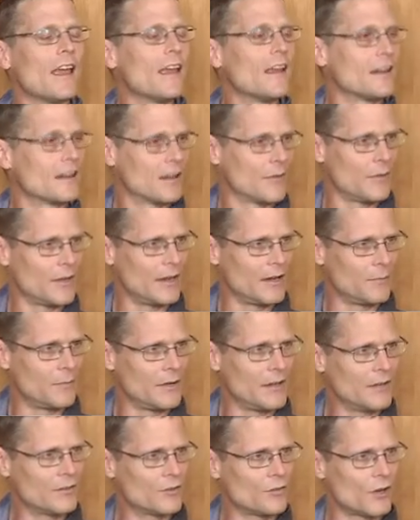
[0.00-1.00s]
A and Committee
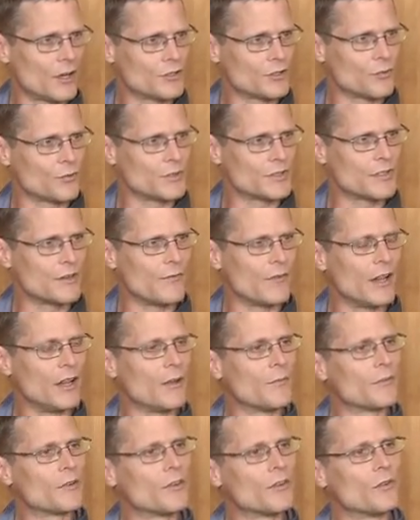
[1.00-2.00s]
B structure was
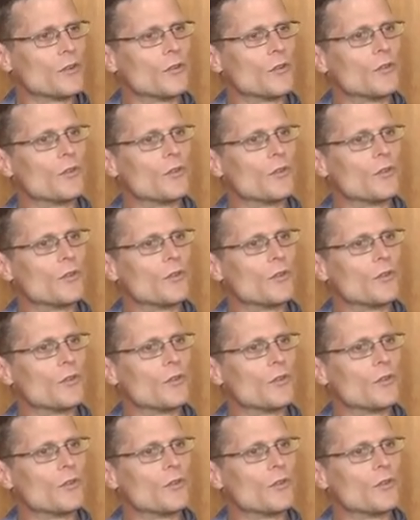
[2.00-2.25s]
developed